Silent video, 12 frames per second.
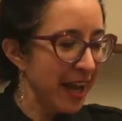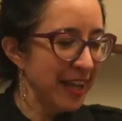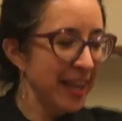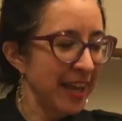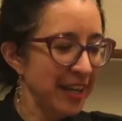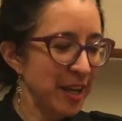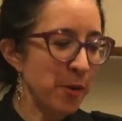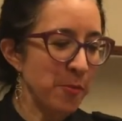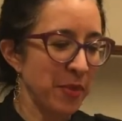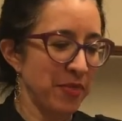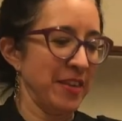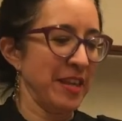I can't help
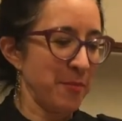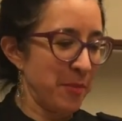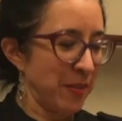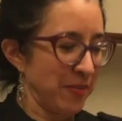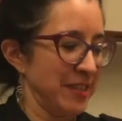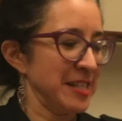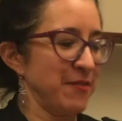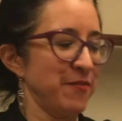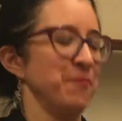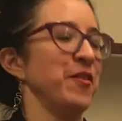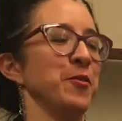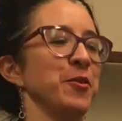but think about this
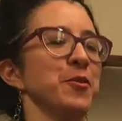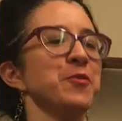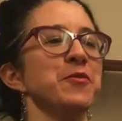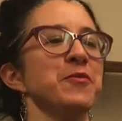photo